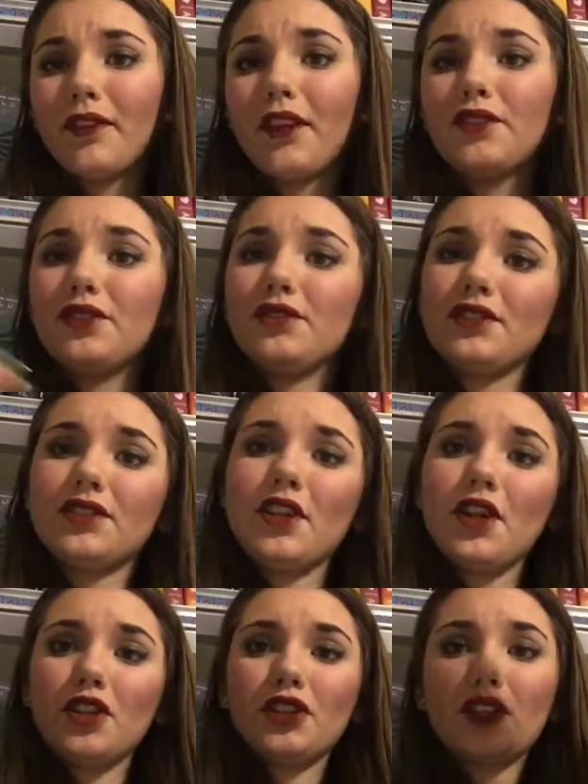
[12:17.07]
because
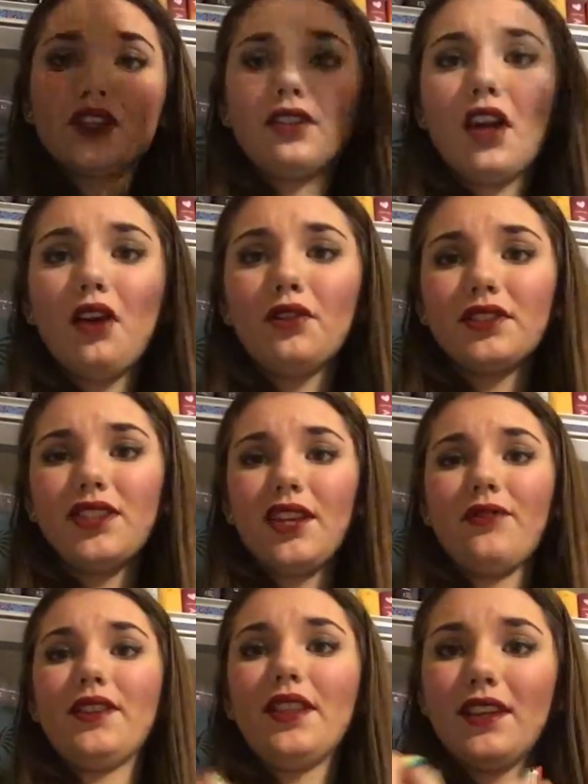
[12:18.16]
you closed
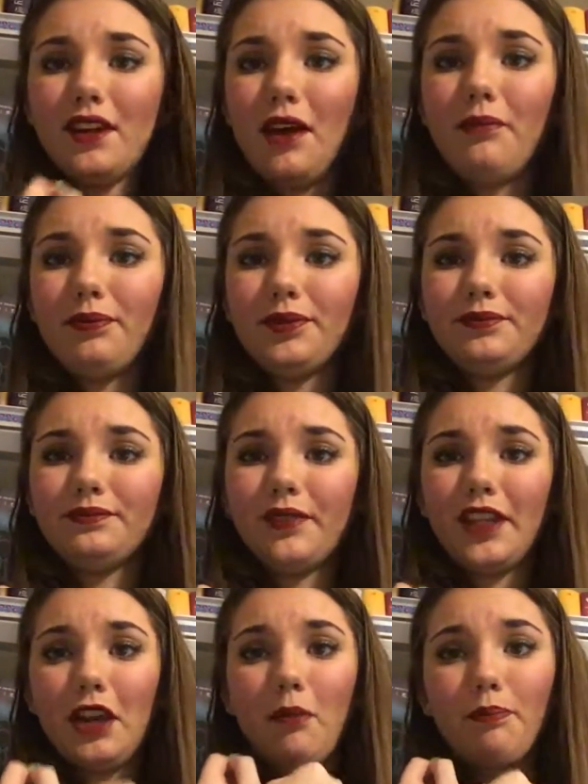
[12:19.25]
everything up
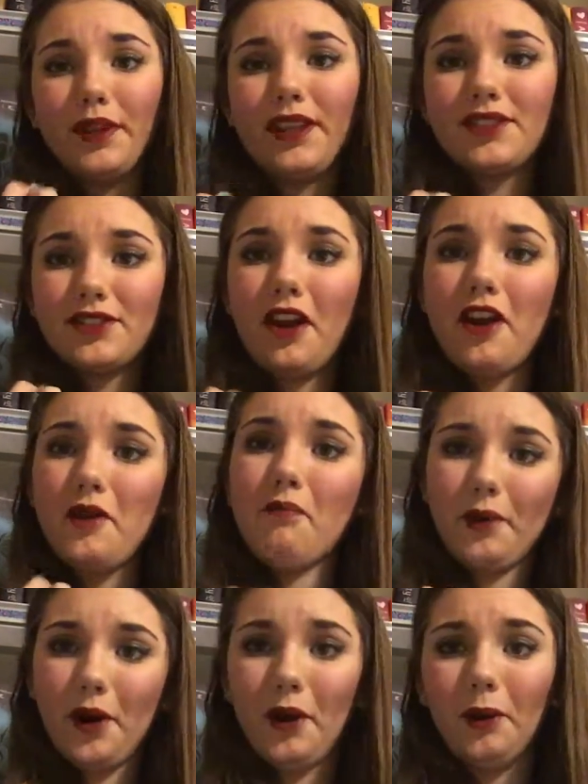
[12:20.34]
in a big giant
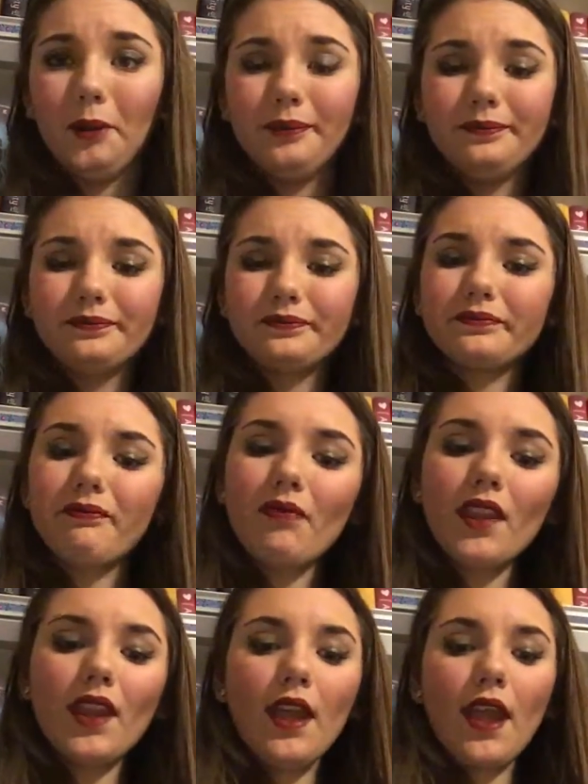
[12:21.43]
bow.
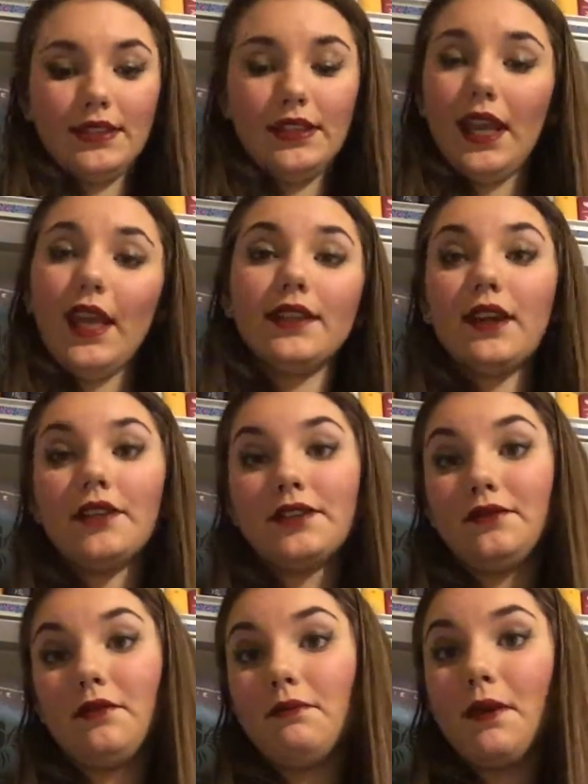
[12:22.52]
Day
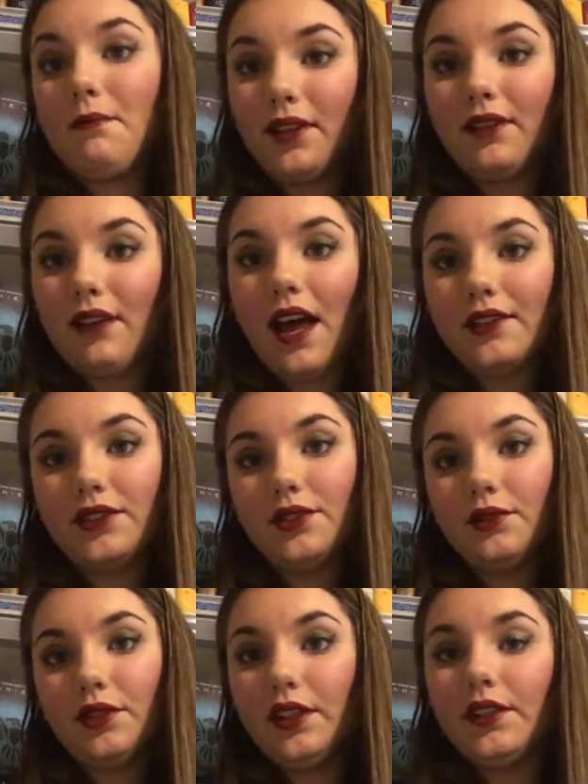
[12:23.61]
doesn't remember the last 2
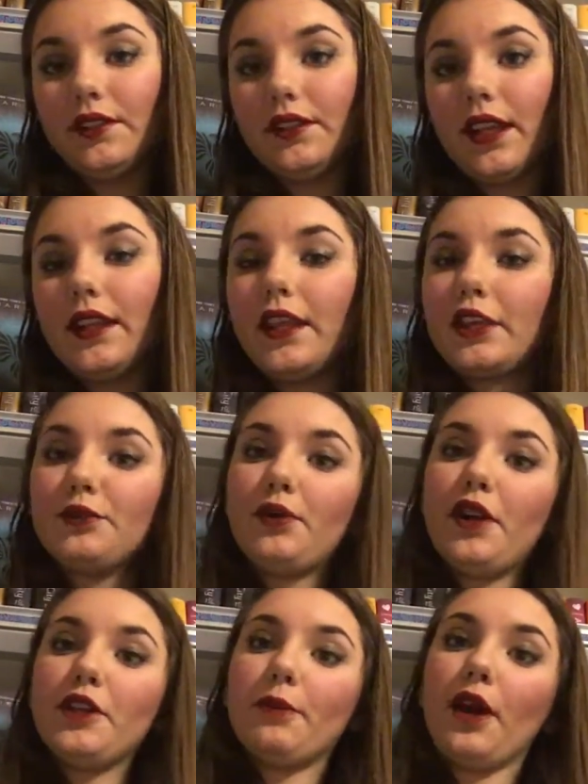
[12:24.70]
years, and they
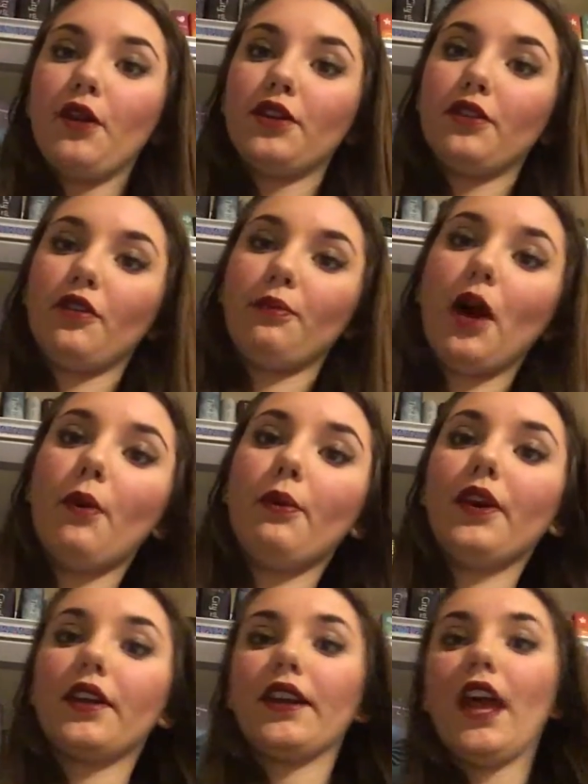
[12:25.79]
explain about the
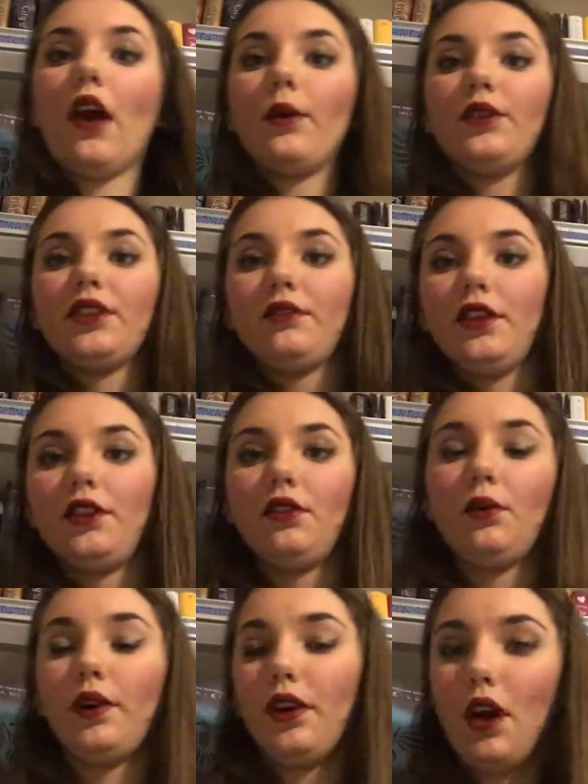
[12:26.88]
Republic and how he was a leader
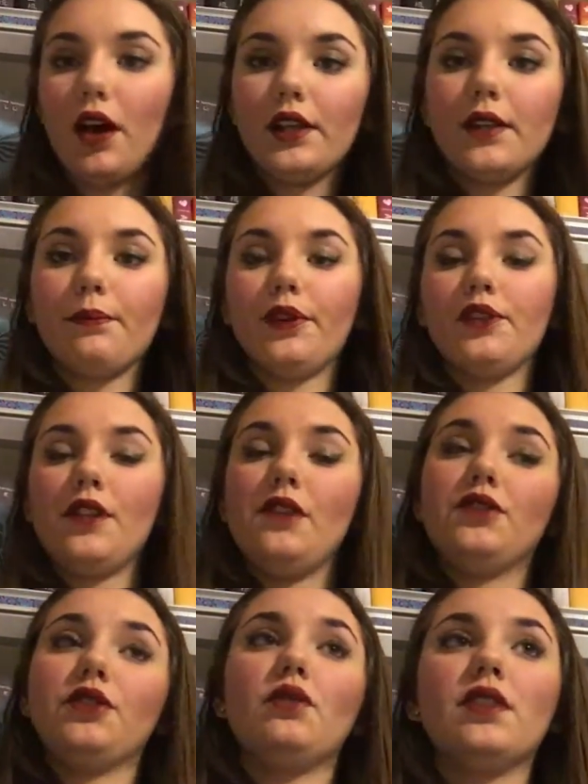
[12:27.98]
or not, but then the
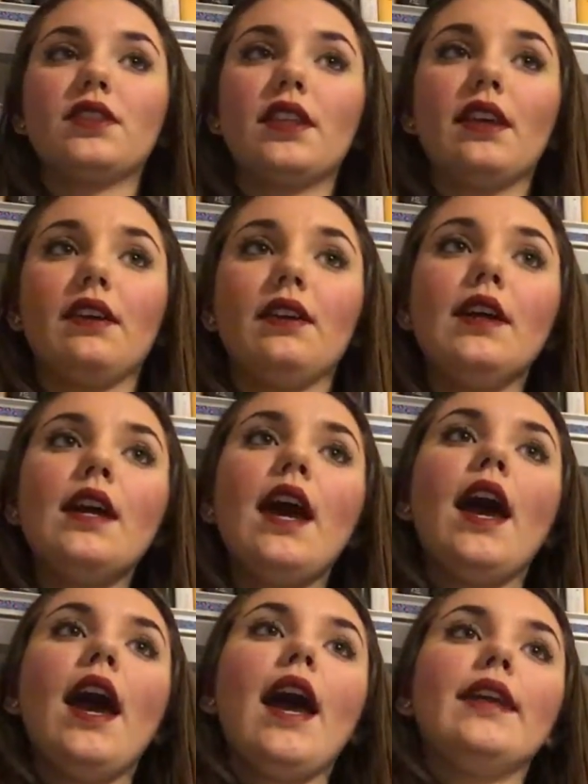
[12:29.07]
June is there,
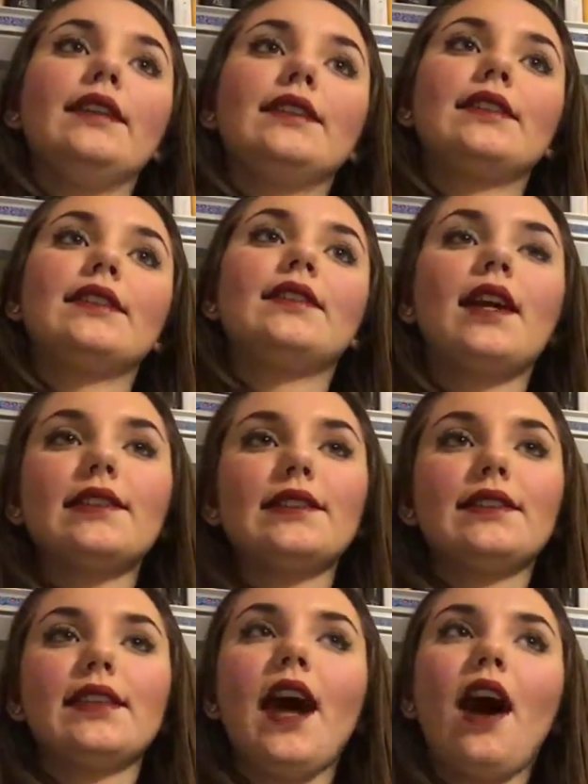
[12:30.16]
and she
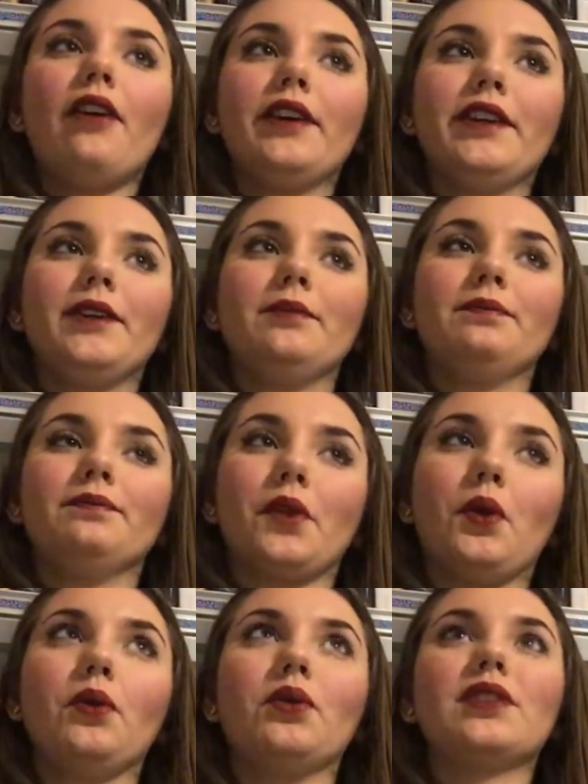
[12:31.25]
doesn't tell him
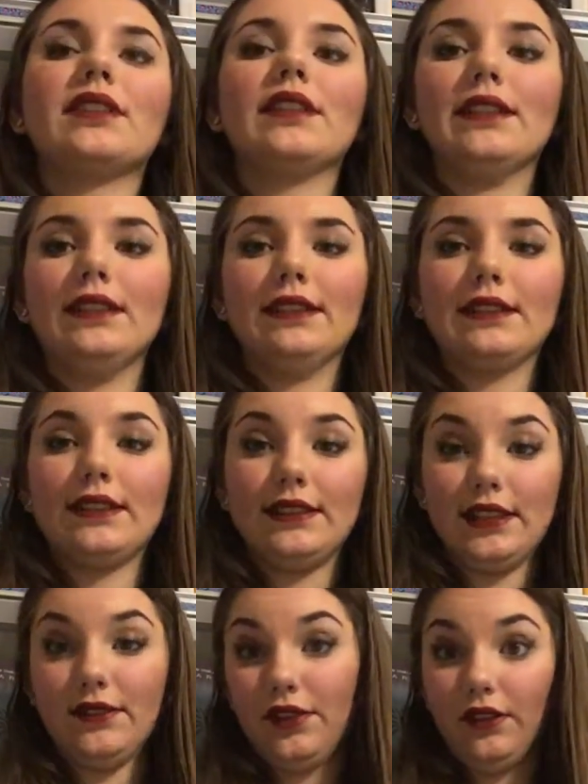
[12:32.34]
who she is, because
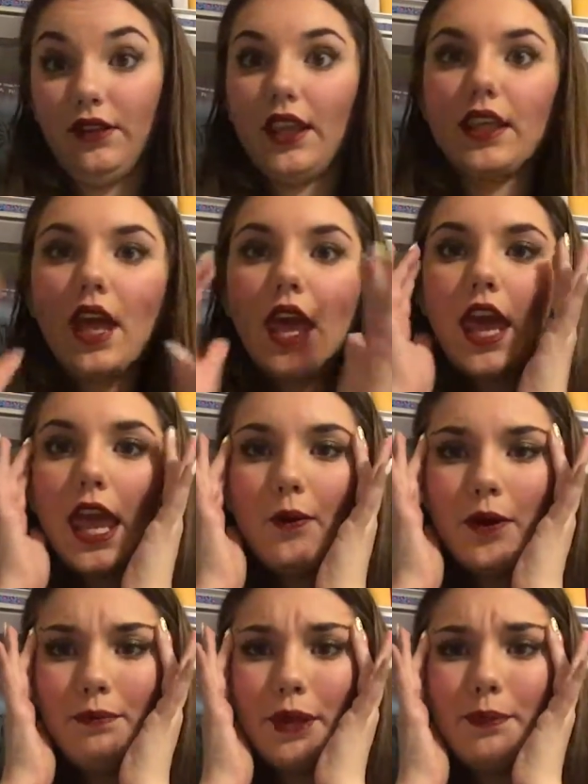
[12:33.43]
she feels like it
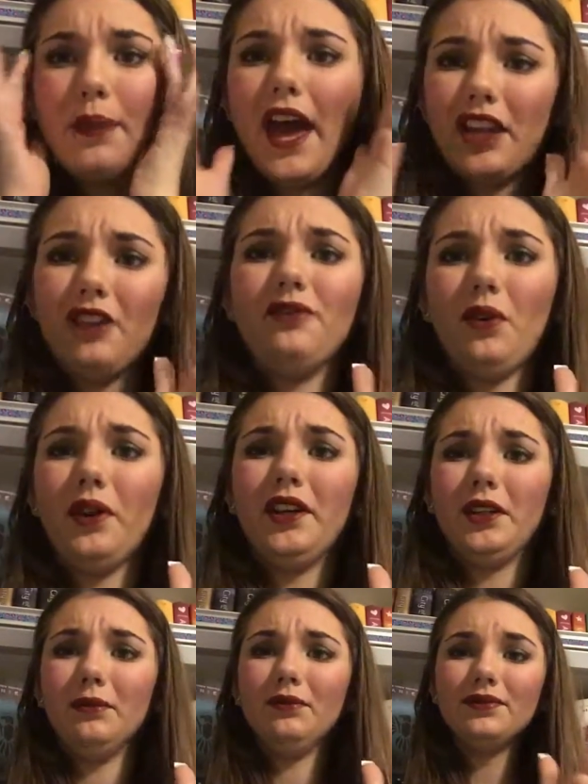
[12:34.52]
would be better for
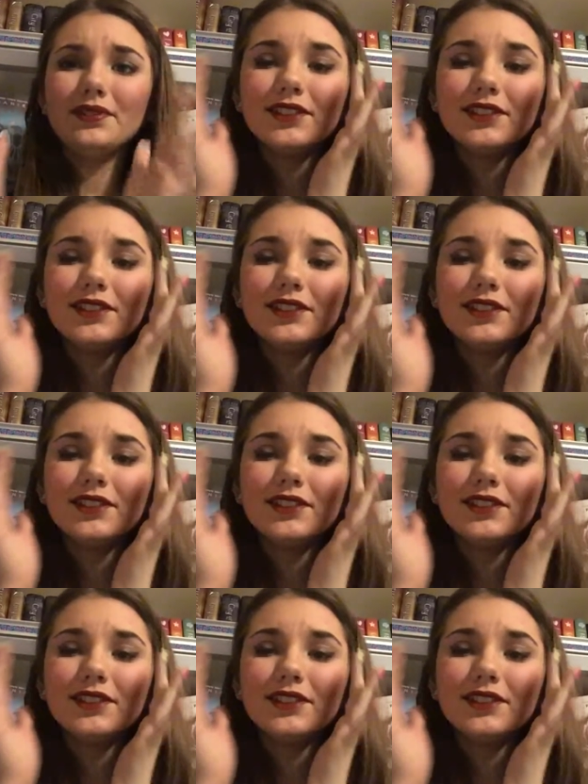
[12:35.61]
him.